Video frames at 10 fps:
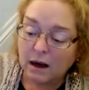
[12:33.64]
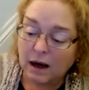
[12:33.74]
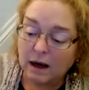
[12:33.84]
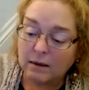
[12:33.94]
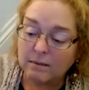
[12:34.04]

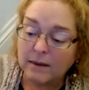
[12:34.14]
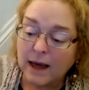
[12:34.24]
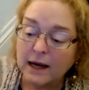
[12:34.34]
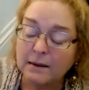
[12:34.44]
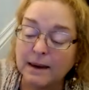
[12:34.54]
And
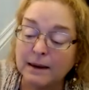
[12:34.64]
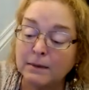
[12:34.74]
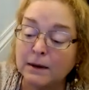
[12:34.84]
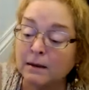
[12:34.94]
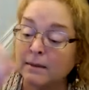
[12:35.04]
it may
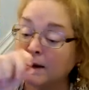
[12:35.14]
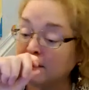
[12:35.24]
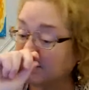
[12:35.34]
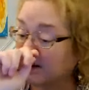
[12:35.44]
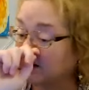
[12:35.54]

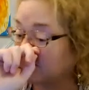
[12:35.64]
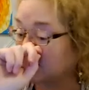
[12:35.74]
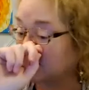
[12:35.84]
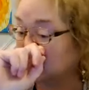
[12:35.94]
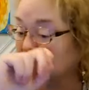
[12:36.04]
be
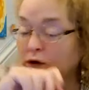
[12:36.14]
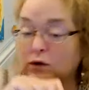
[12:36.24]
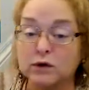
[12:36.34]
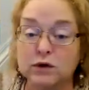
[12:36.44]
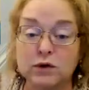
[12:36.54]
beneficial for
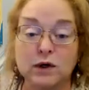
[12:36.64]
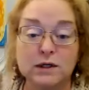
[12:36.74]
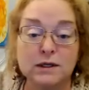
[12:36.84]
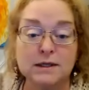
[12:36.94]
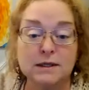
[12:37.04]
you to talk
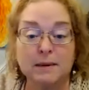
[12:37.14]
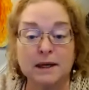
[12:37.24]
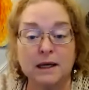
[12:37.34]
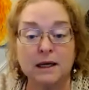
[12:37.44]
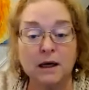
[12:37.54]
to
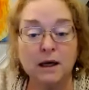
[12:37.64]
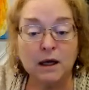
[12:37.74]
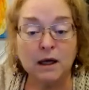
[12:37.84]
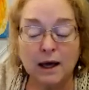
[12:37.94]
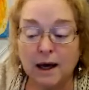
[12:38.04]
somebody
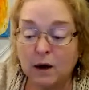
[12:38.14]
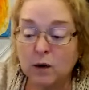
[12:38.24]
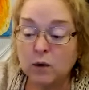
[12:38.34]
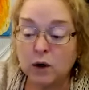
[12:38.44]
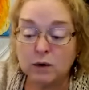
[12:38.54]

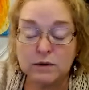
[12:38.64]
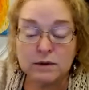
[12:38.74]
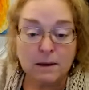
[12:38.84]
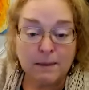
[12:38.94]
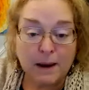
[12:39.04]
who knows
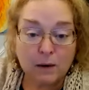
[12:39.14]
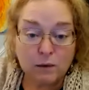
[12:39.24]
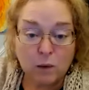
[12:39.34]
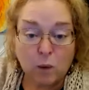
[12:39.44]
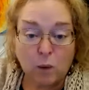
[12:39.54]

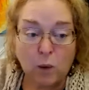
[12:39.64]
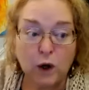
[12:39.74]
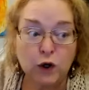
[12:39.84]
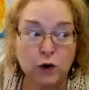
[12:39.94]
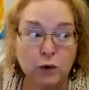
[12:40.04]
about
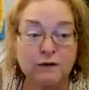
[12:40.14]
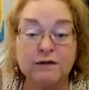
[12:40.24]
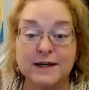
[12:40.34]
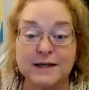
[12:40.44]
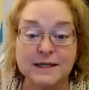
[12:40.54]
what you're
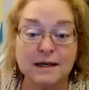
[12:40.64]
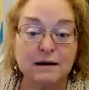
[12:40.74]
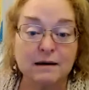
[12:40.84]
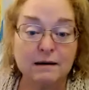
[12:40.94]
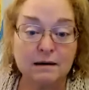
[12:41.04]
facing,
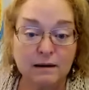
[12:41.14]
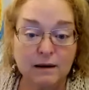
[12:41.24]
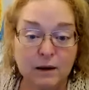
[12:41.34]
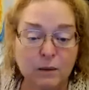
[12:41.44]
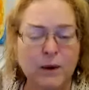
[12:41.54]

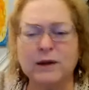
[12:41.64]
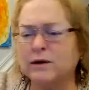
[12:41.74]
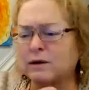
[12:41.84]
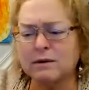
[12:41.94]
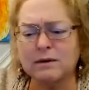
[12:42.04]

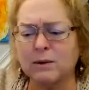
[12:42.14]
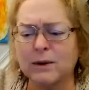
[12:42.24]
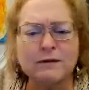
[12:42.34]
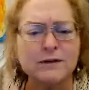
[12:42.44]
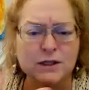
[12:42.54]

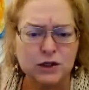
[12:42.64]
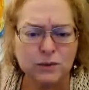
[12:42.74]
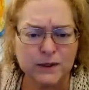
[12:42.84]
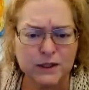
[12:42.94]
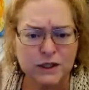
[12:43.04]
whatever
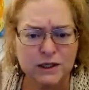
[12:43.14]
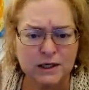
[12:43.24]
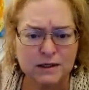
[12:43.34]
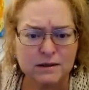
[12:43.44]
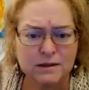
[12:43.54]
situation
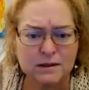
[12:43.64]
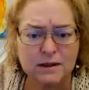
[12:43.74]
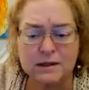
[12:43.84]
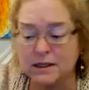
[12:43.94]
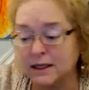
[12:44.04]
it is.
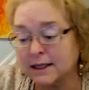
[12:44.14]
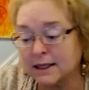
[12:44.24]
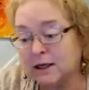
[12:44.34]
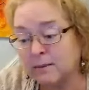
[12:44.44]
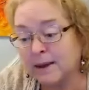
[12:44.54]
Is it a
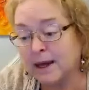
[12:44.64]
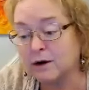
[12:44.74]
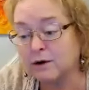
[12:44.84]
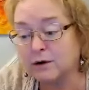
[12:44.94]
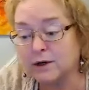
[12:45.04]
legal
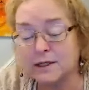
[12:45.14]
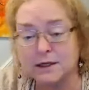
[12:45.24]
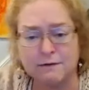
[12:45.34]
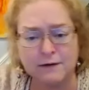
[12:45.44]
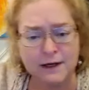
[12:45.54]
matter? Is
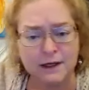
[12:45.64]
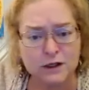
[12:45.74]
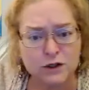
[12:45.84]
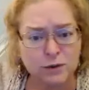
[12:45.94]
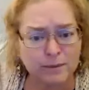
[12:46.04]
it a
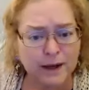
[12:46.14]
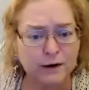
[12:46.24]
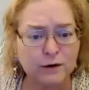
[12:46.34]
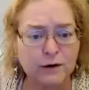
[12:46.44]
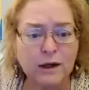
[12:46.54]
financial
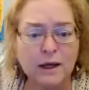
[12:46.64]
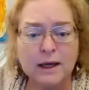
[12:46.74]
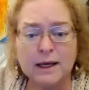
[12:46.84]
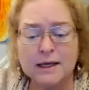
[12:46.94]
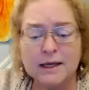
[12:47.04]
matter?
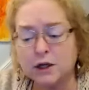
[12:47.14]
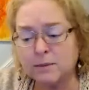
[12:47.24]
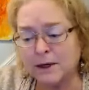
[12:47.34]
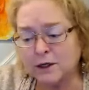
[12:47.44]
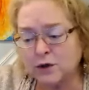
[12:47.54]
Is it,
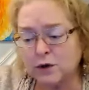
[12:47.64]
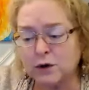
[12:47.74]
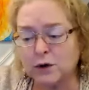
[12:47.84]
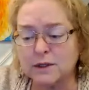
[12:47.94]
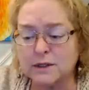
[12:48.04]
make sure you
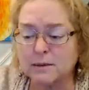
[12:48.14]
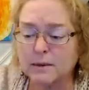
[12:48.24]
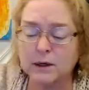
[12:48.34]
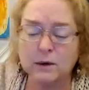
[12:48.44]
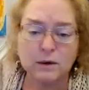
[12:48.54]
go to
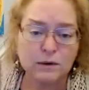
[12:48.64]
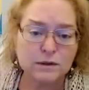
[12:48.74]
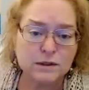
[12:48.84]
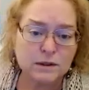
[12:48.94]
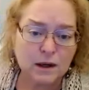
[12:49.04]
somebody who
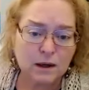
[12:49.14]
knows